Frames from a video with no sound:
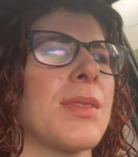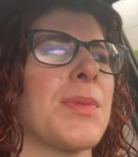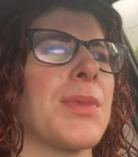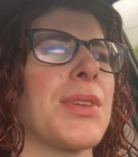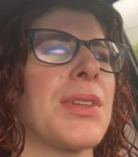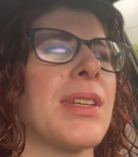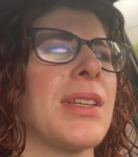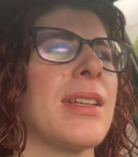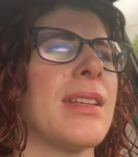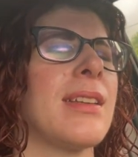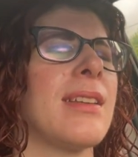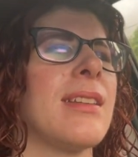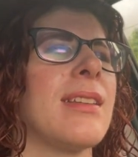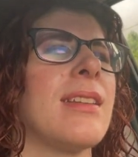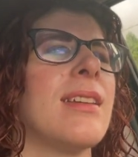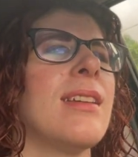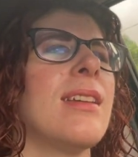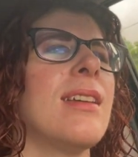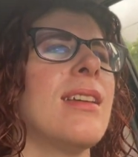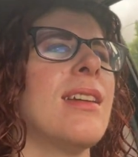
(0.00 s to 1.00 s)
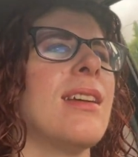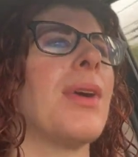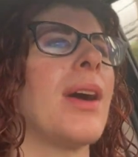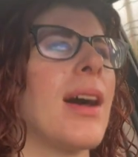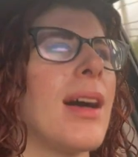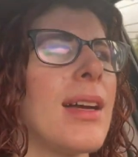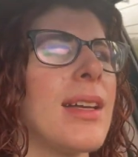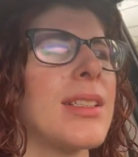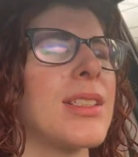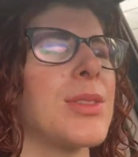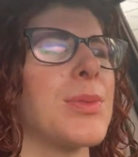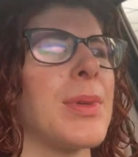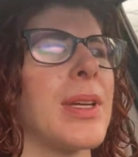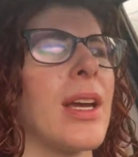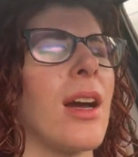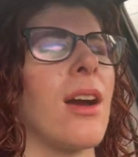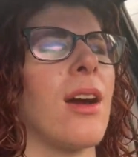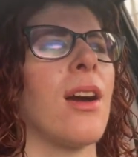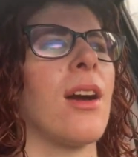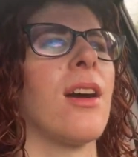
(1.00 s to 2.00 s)
morning, but
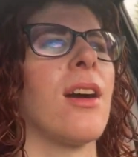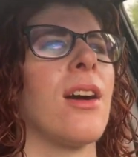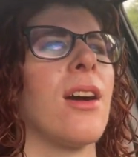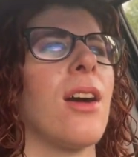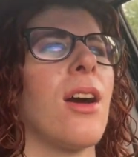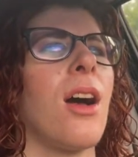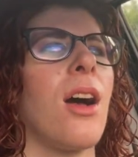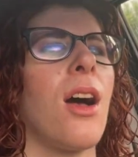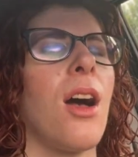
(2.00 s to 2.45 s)
we are